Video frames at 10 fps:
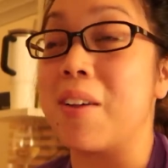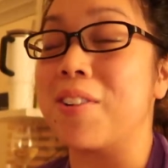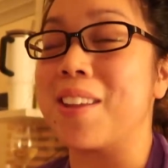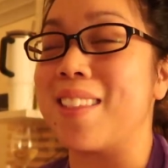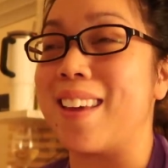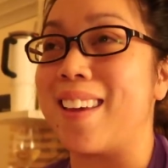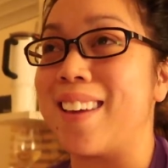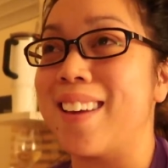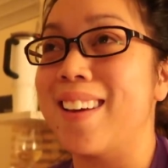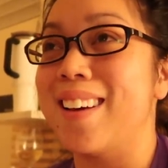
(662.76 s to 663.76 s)
to
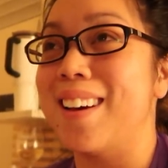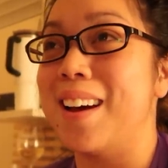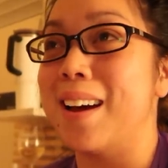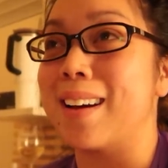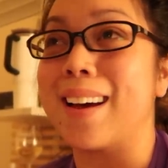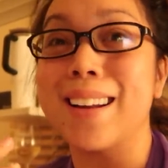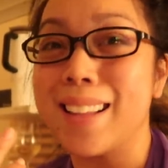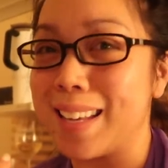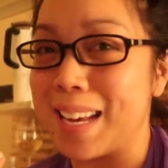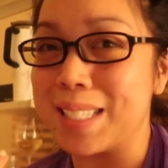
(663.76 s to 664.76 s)
everything. Kind of
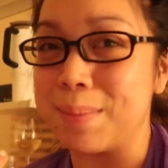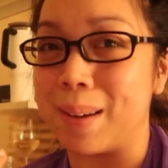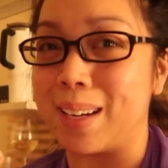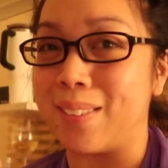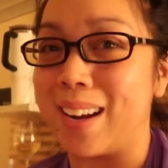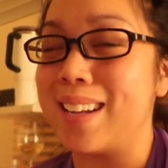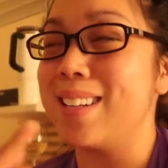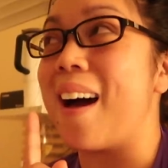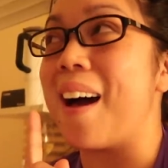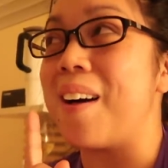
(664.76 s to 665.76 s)
like Yes Man, right?
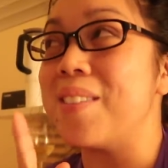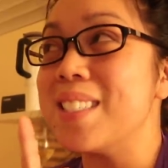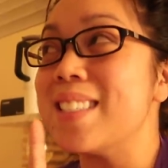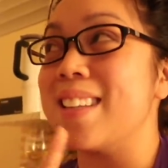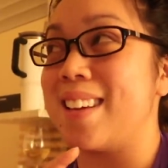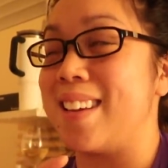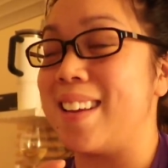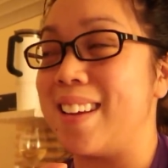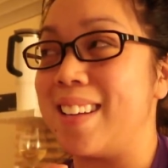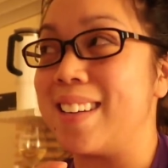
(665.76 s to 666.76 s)
I was
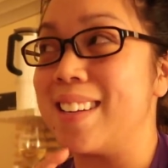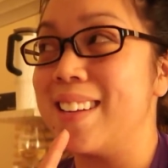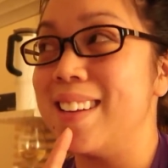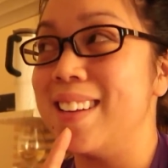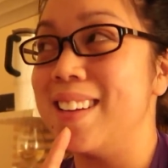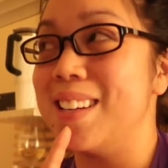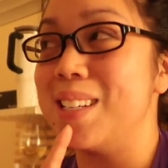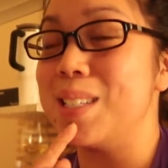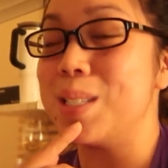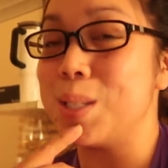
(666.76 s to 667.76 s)
thinking,
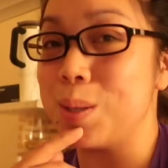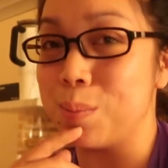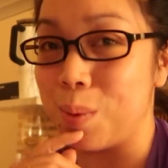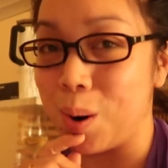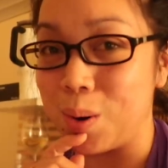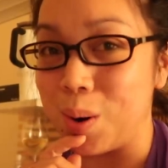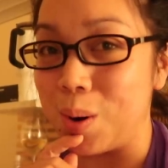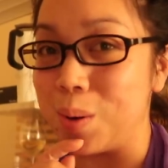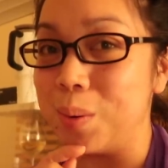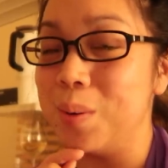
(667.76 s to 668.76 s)

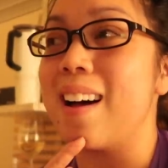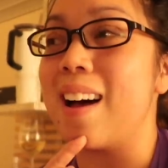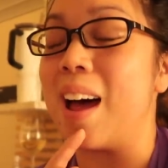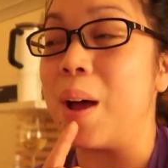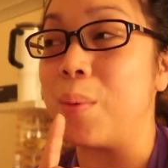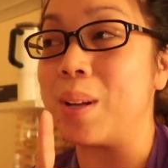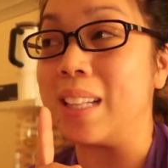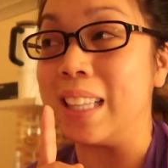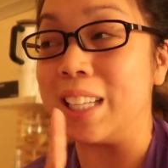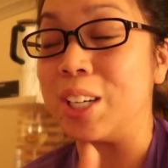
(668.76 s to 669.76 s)
tomorrow I would
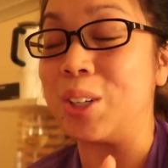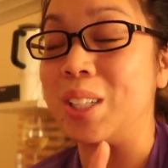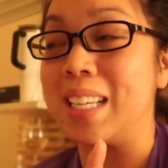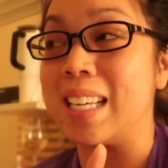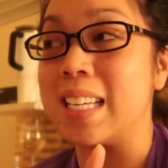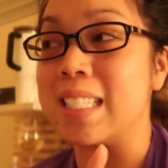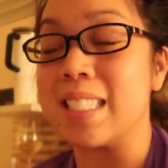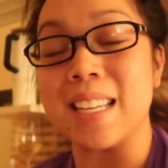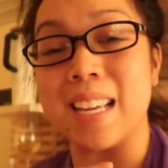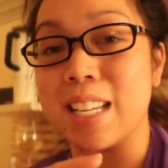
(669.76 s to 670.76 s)
literally
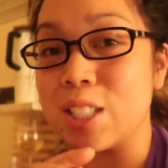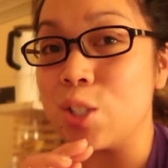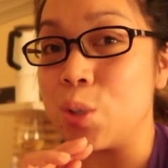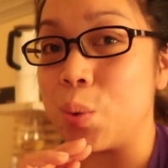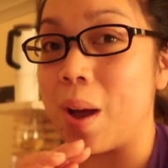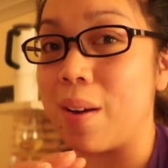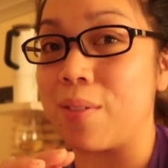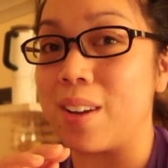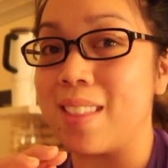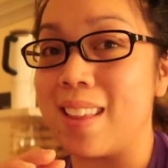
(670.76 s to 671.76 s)
say yes to
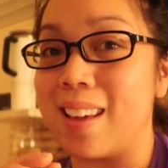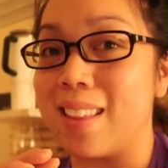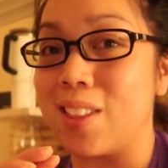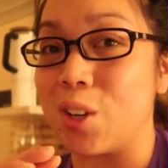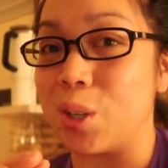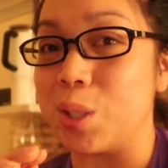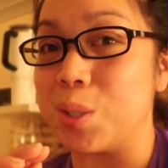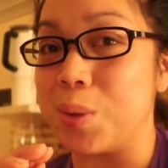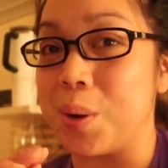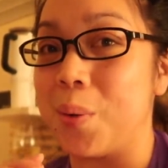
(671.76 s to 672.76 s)
everything the
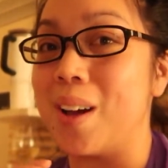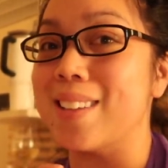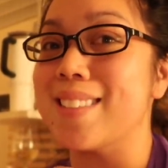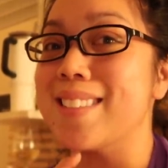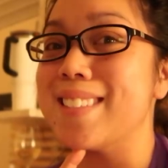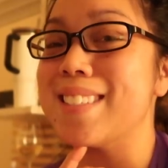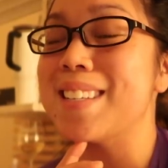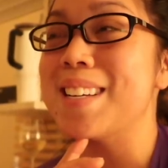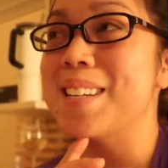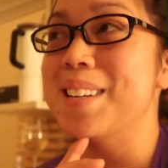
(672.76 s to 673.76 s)
girls request.
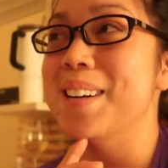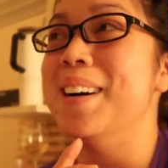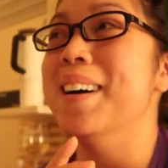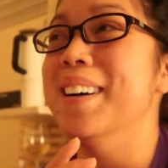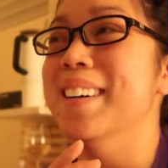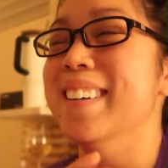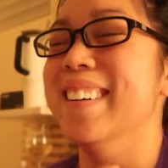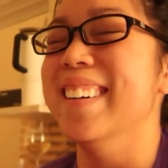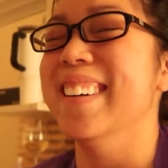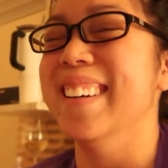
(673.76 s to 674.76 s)

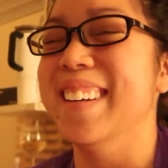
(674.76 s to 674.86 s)
I